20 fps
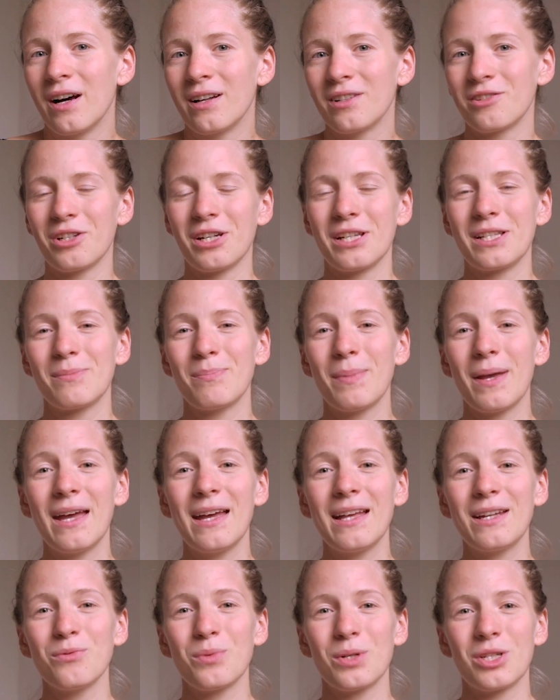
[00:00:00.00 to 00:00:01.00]
under his
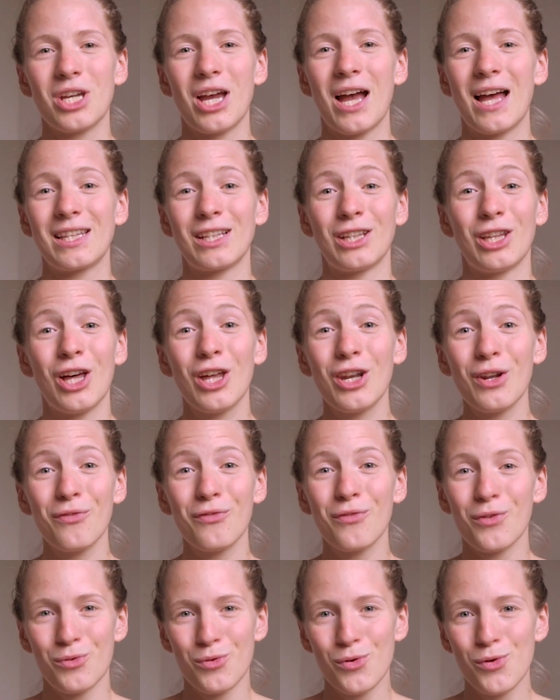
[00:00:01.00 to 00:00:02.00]
bed, which had a lot of
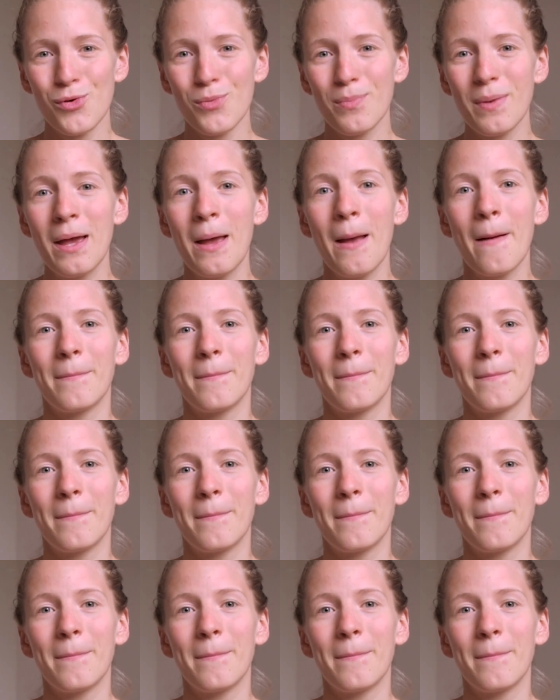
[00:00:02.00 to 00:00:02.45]
room,